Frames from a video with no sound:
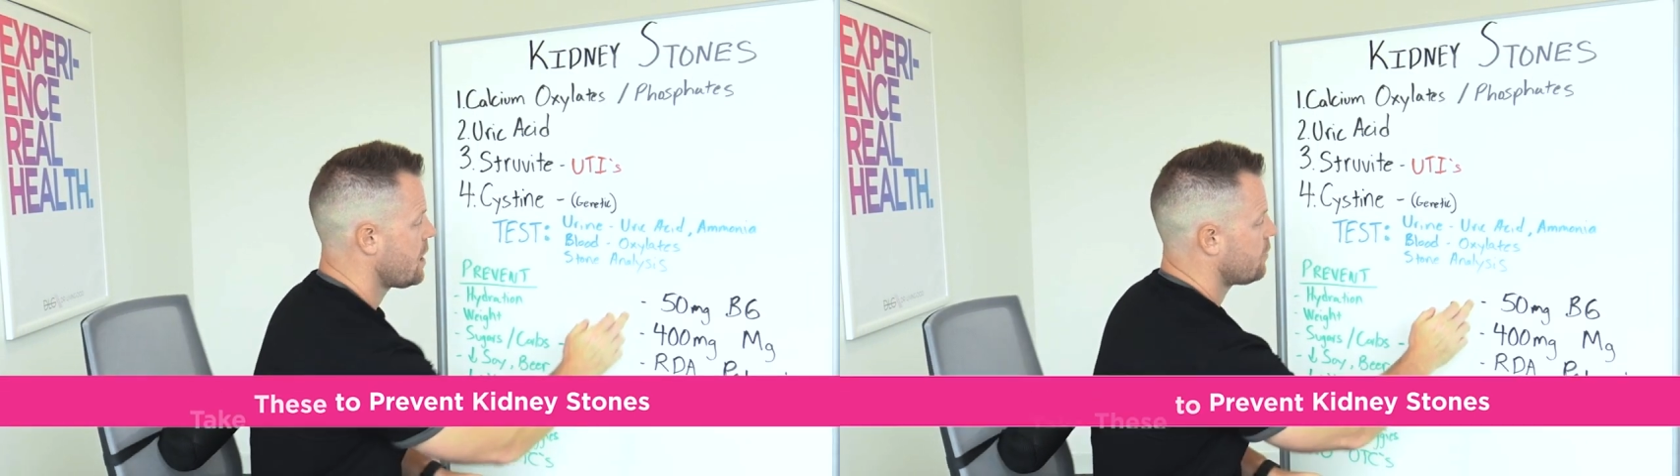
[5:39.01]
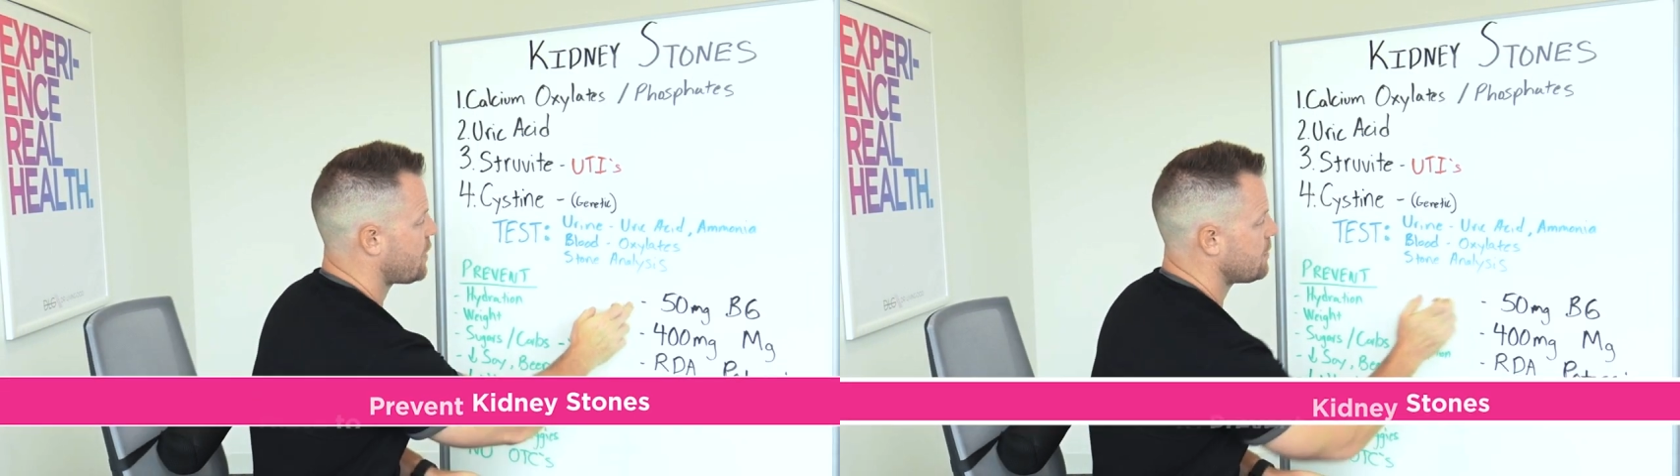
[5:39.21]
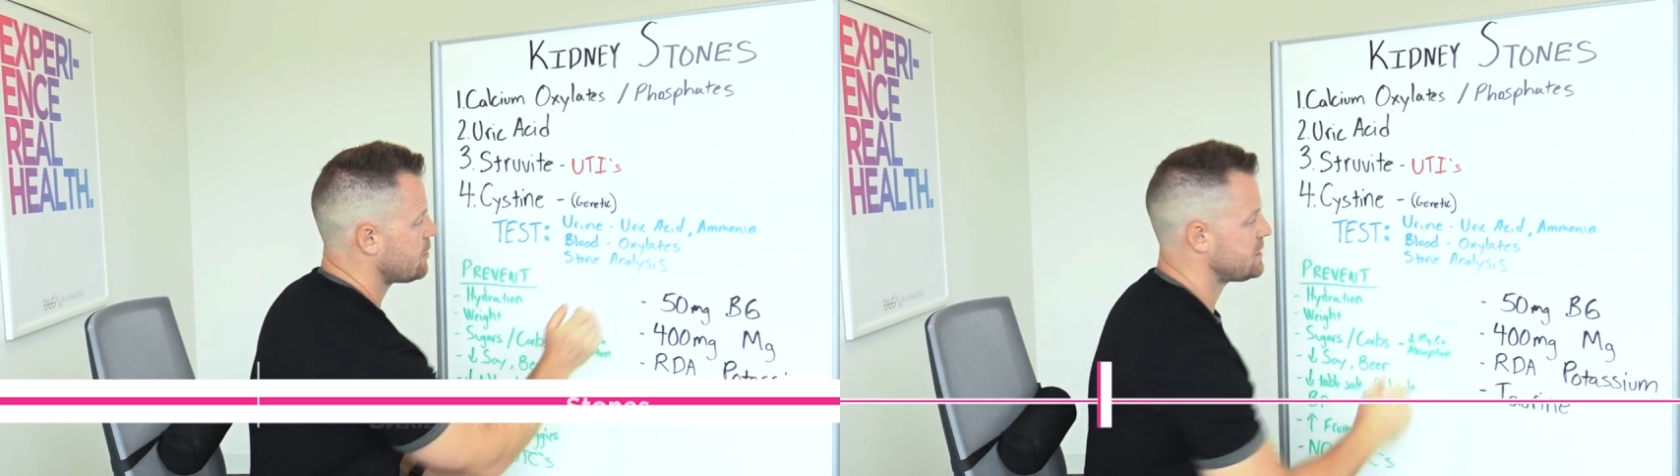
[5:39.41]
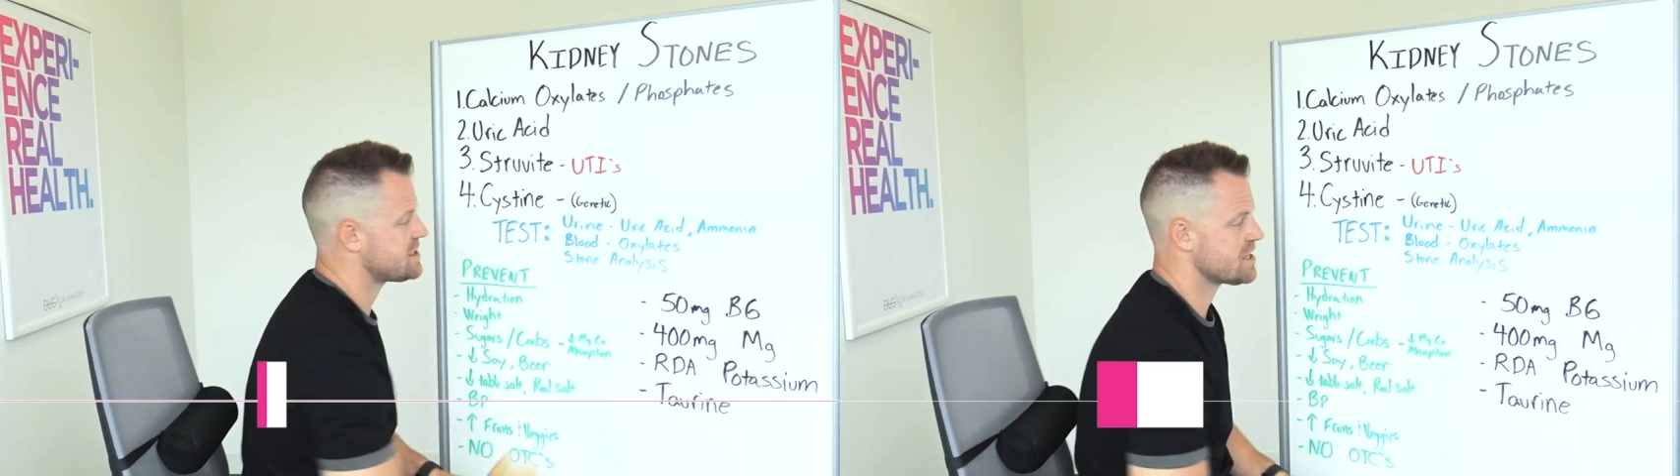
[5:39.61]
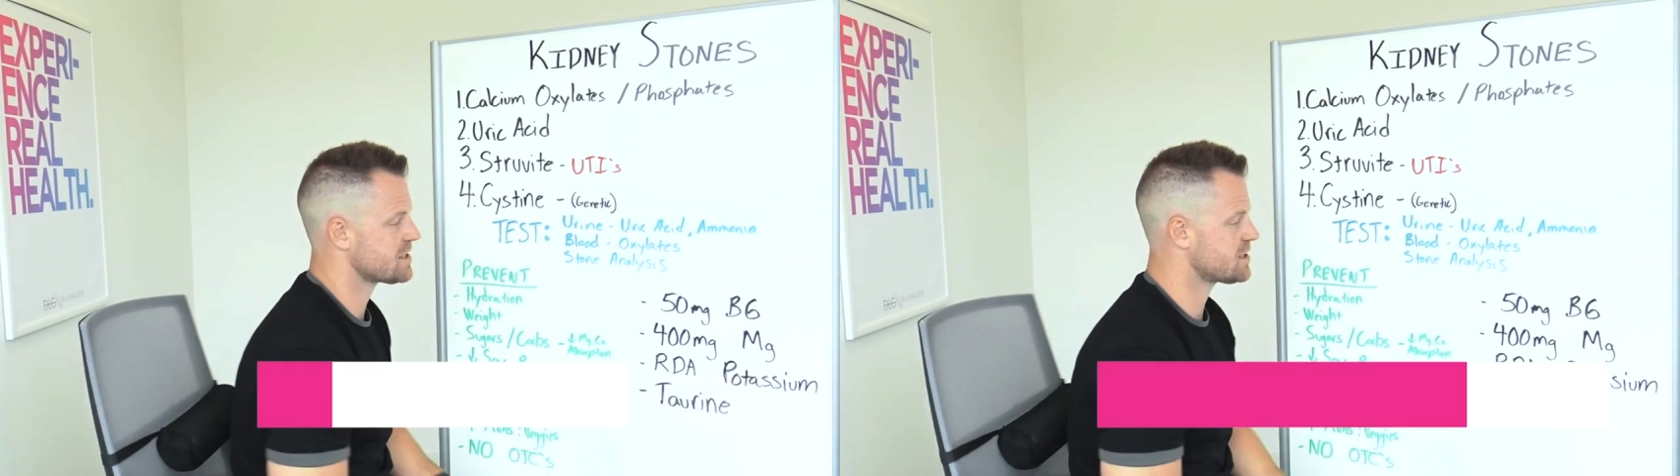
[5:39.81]
Vitamin B
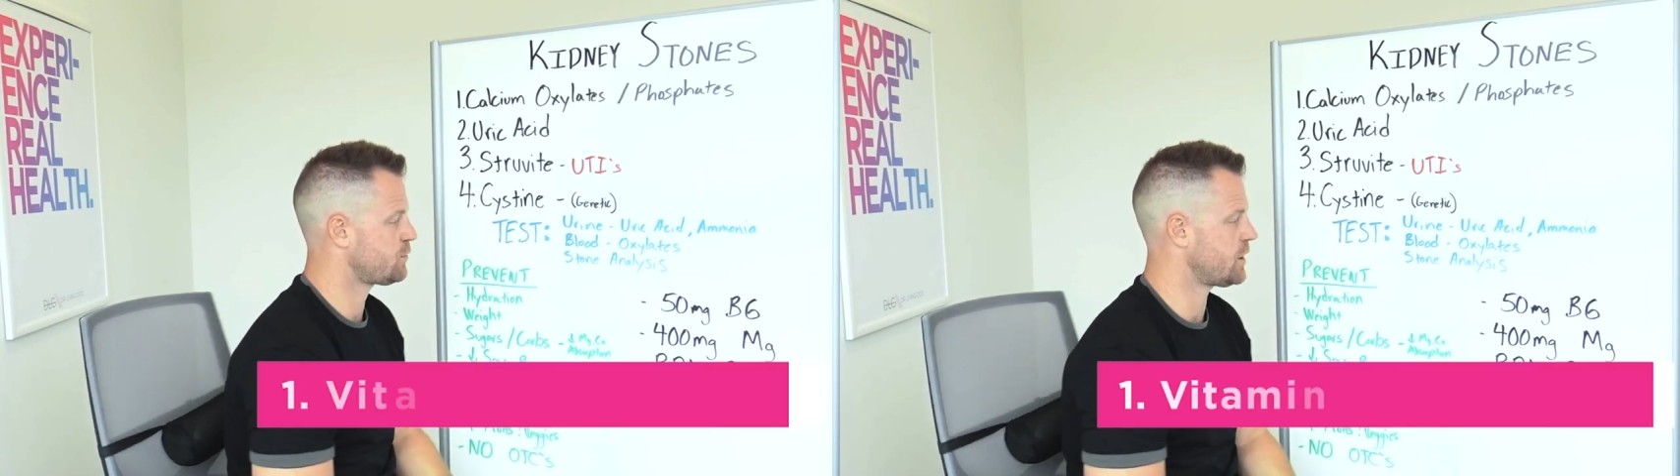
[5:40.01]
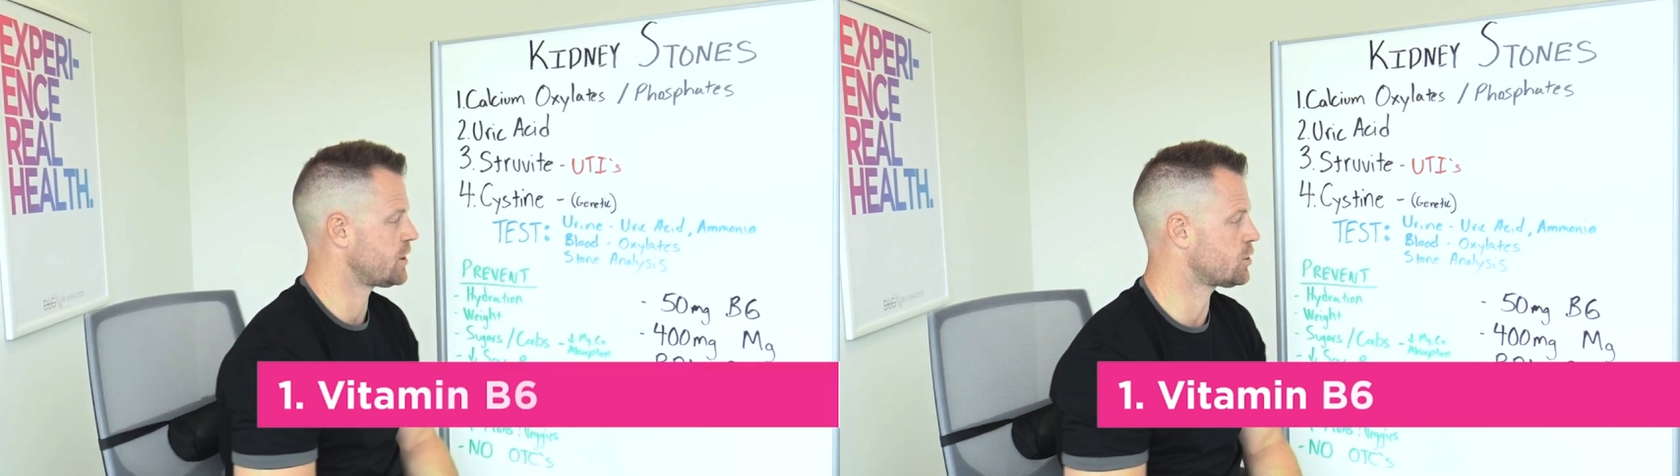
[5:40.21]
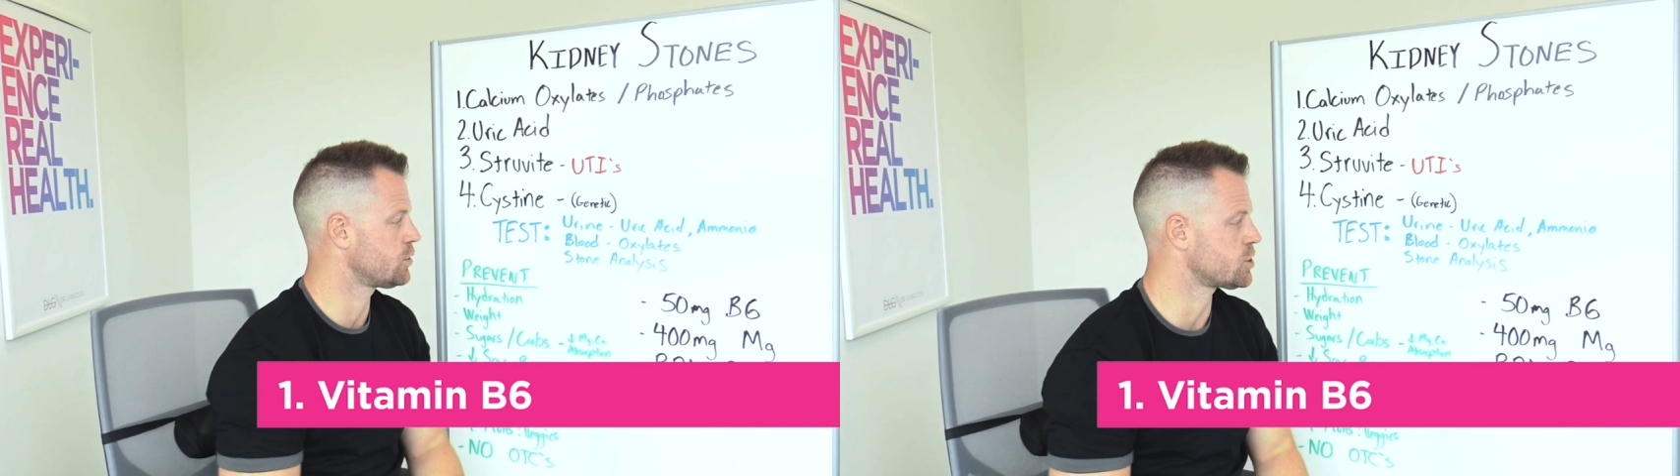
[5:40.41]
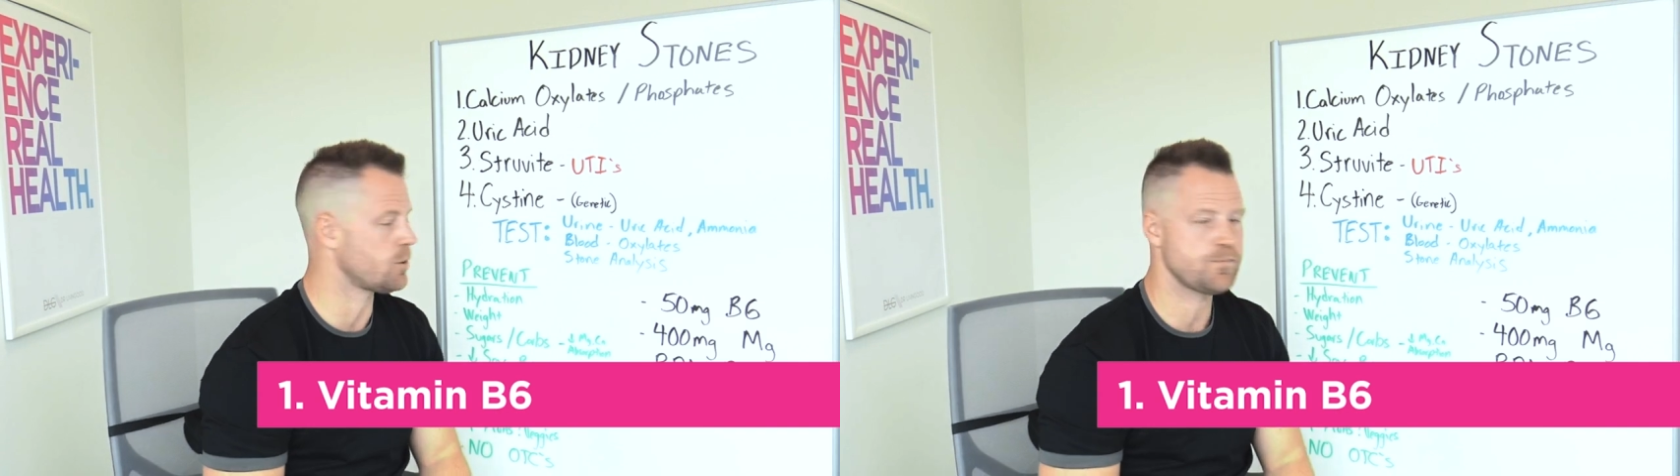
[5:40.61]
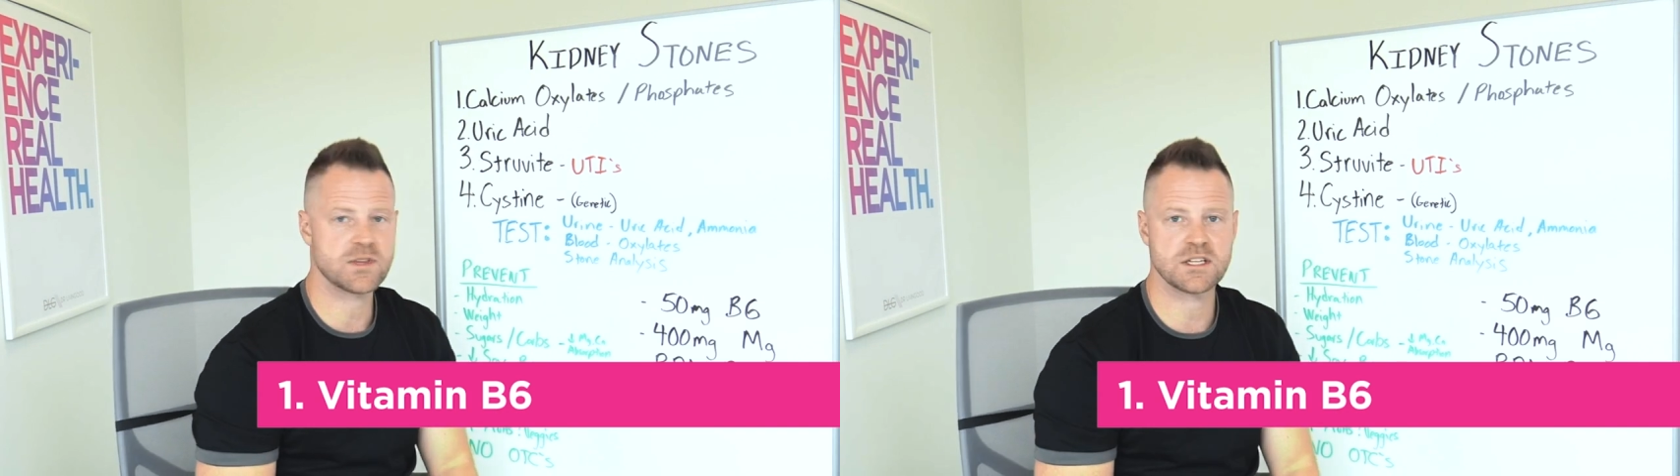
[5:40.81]
six is very crucial